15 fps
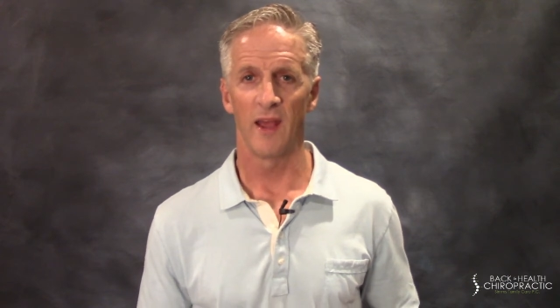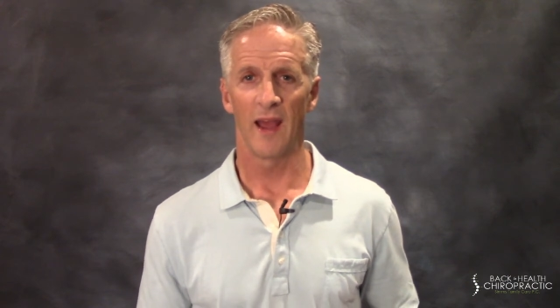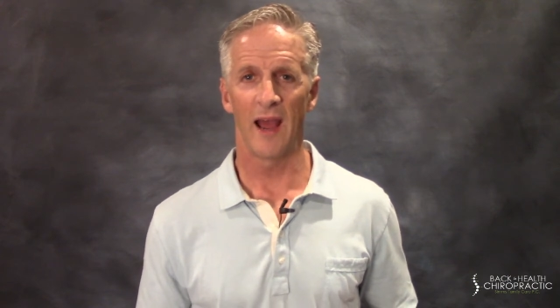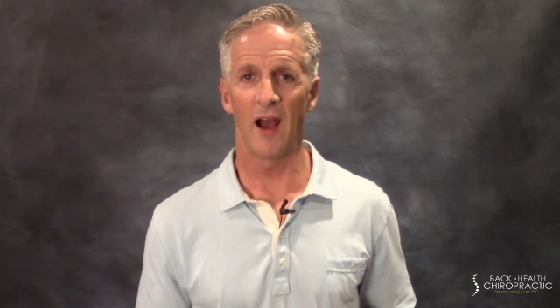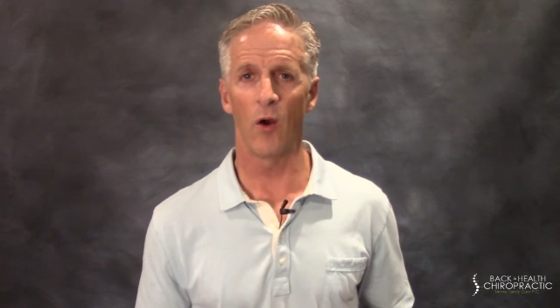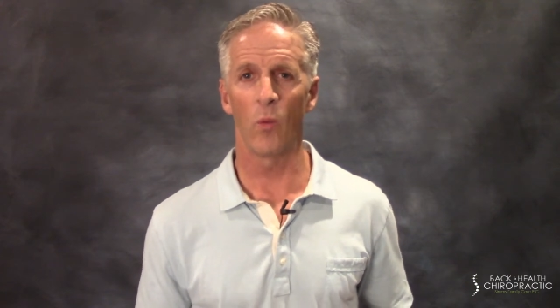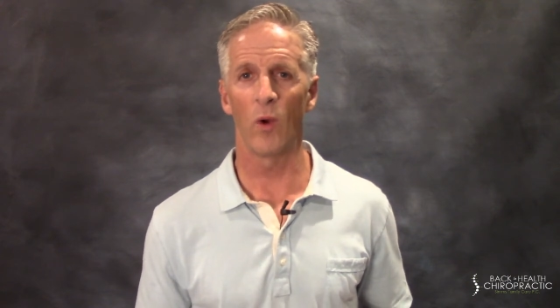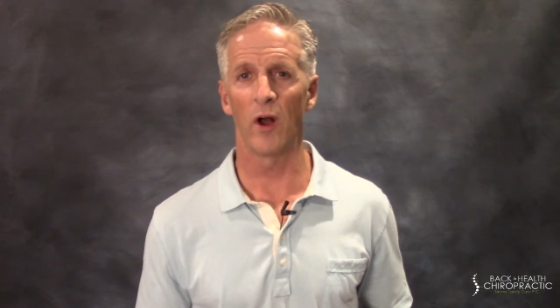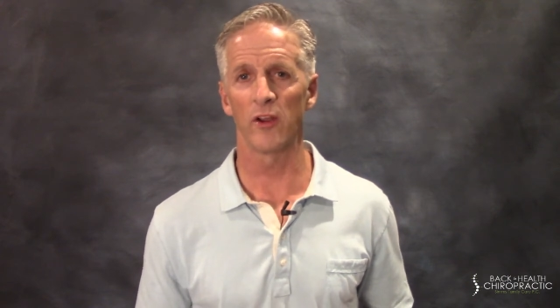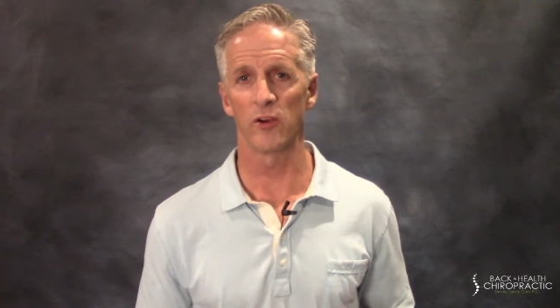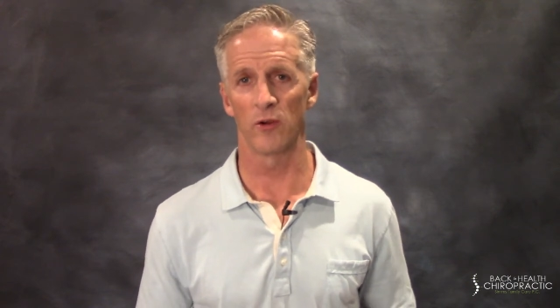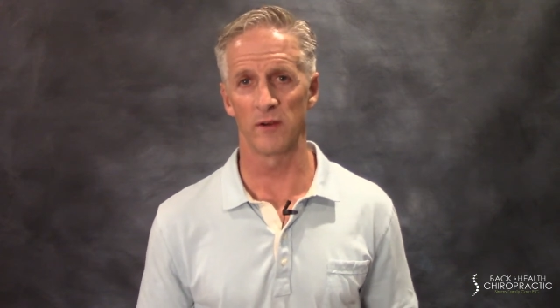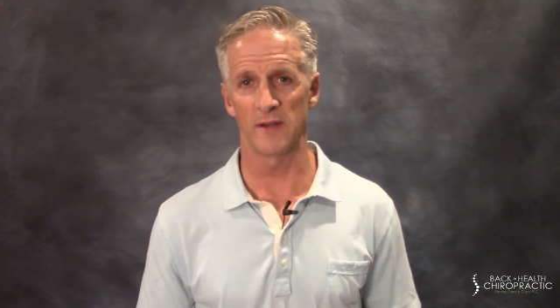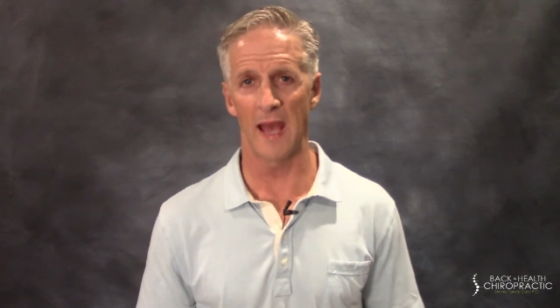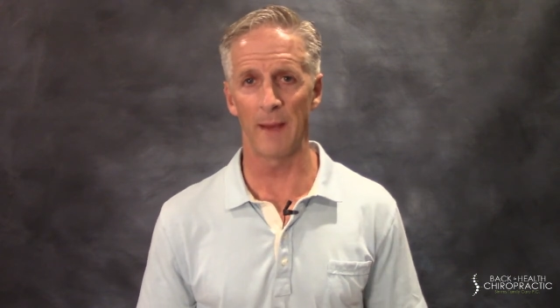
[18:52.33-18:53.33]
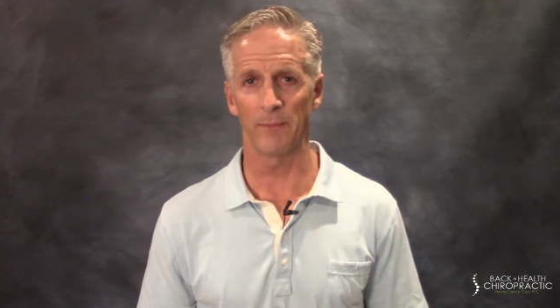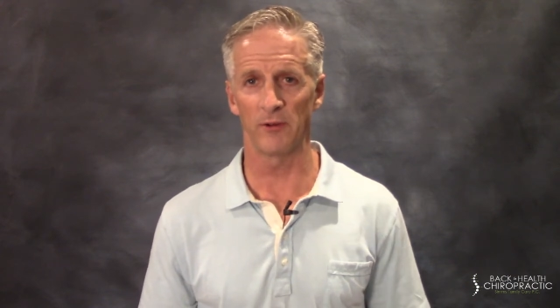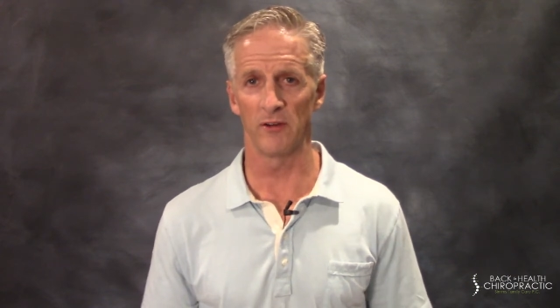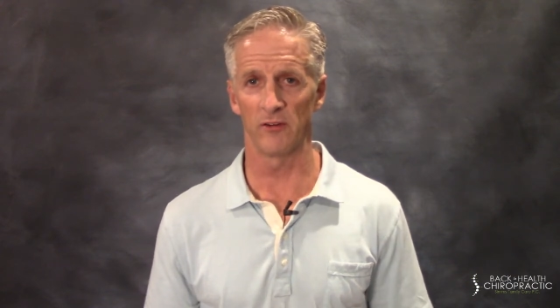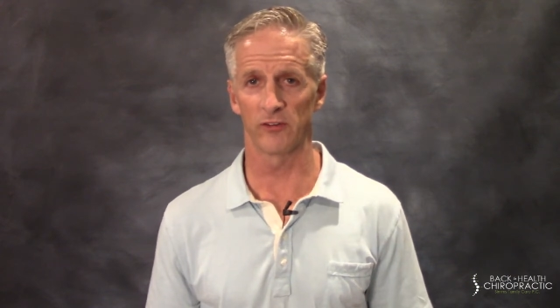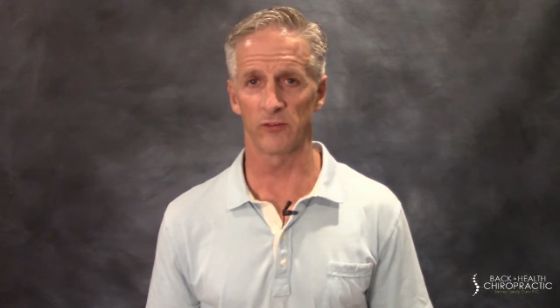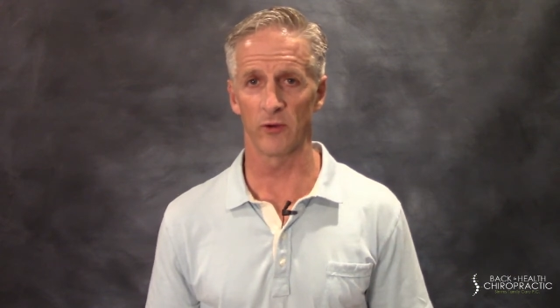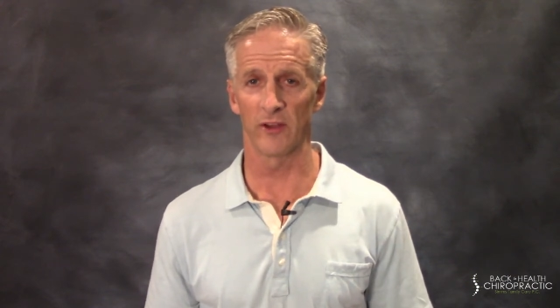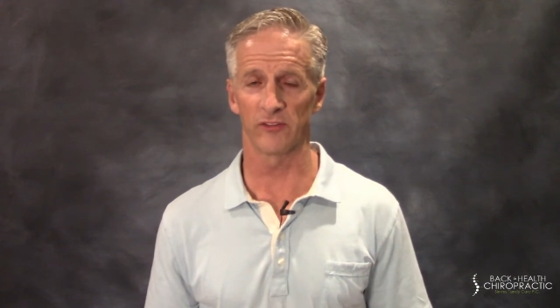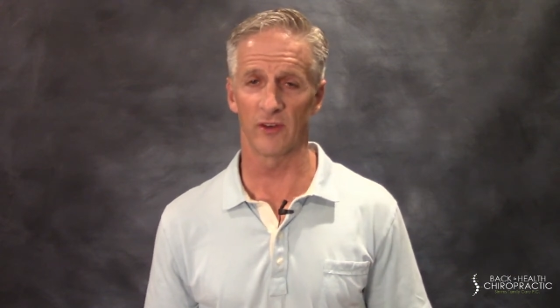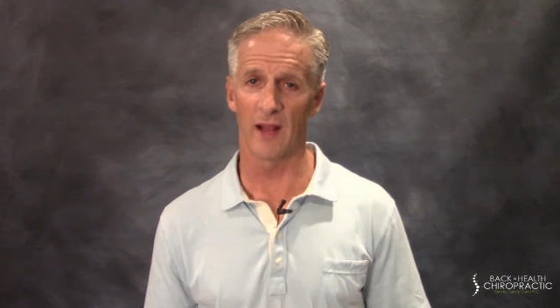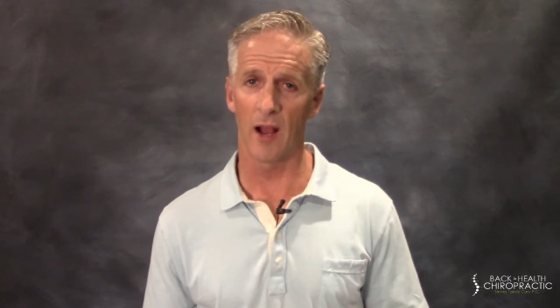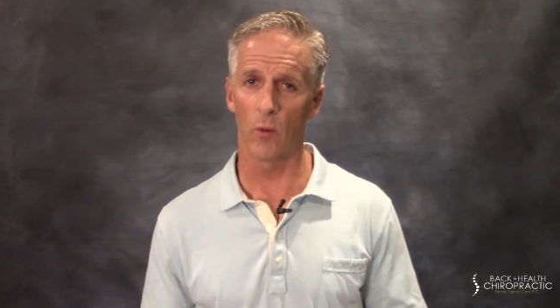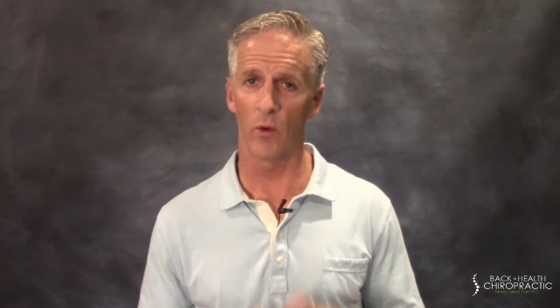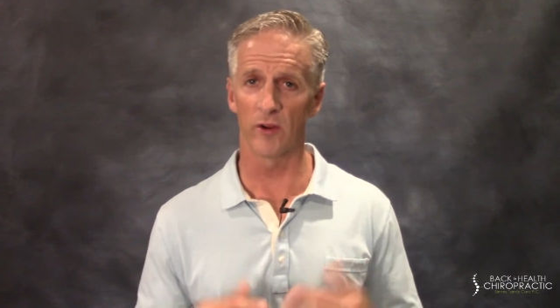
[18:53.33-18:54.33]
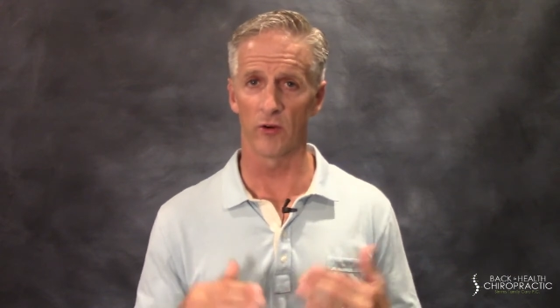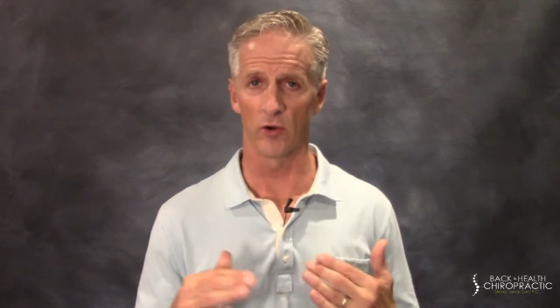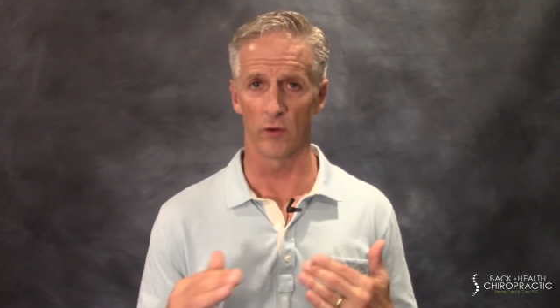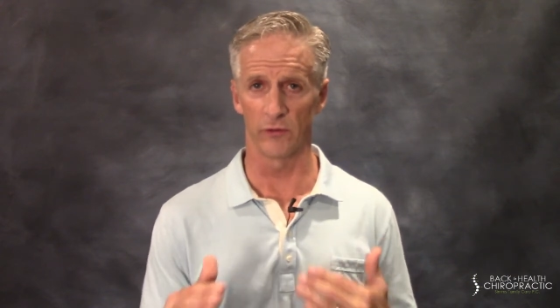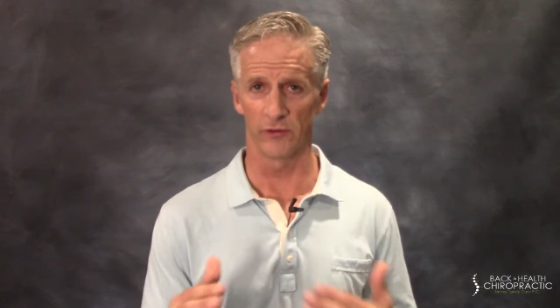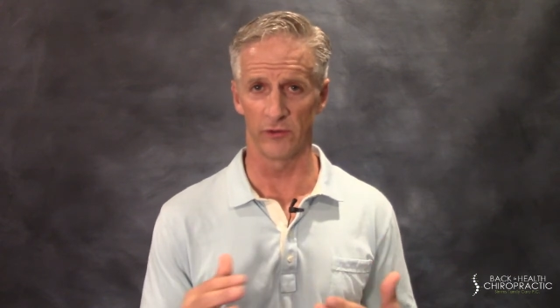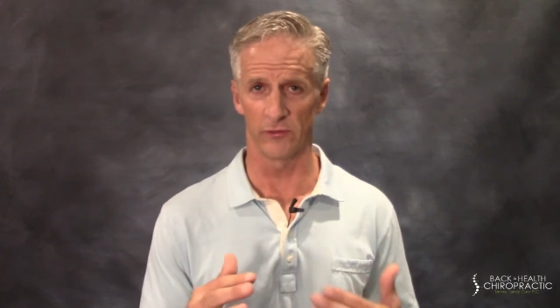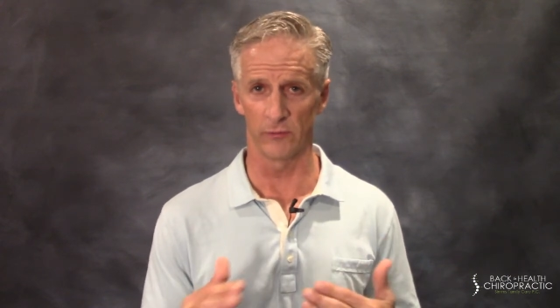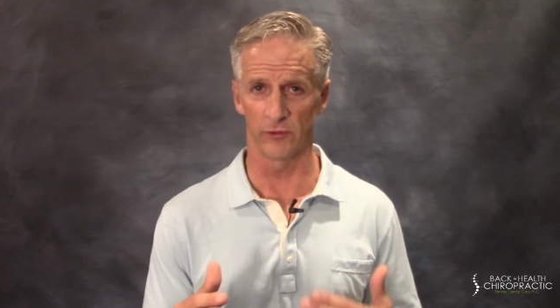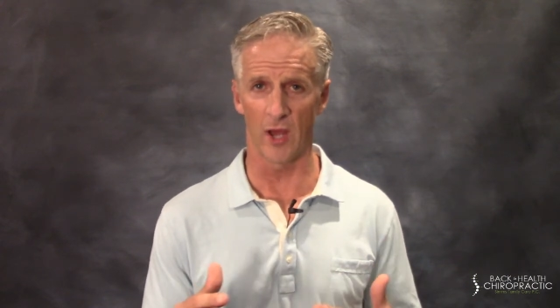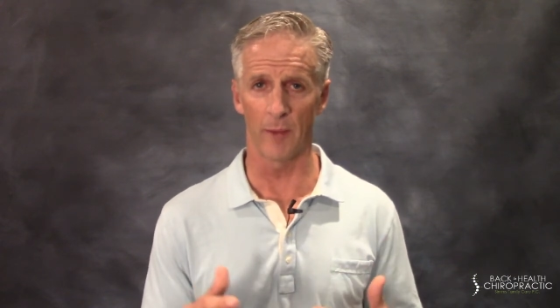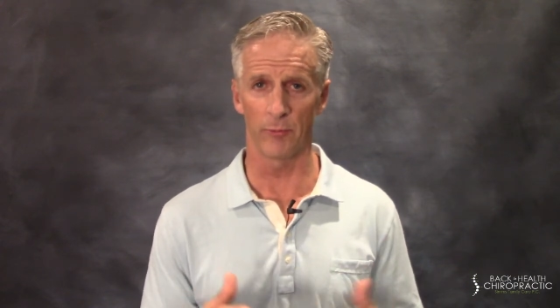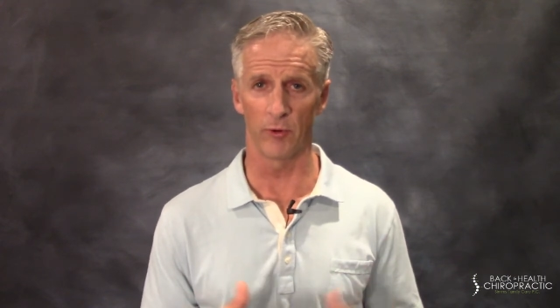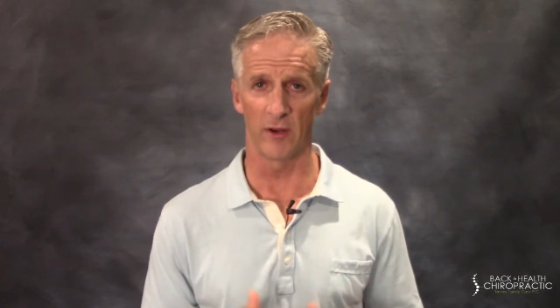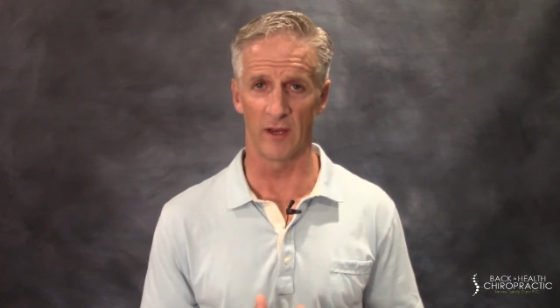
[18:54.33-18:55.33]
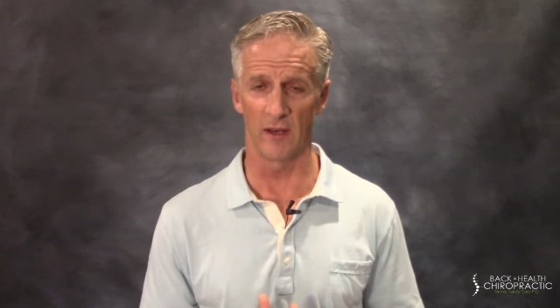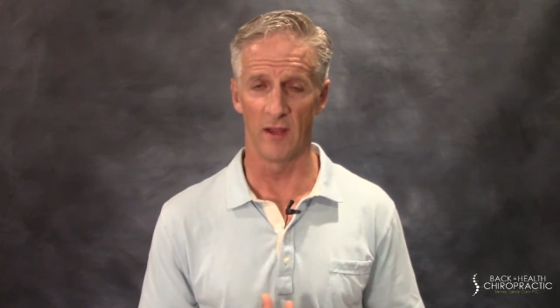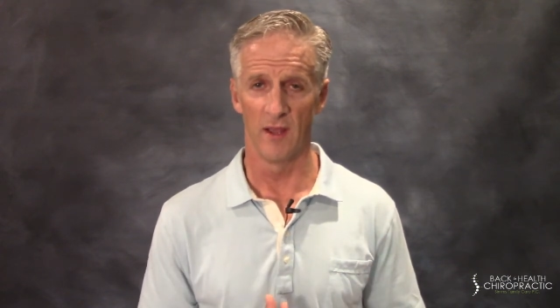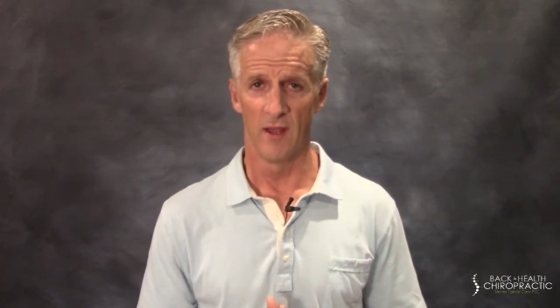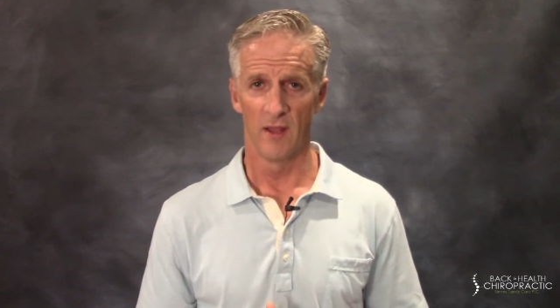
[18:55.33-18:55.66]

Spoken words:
how well you're adapting to stress and how well your nervous system's operating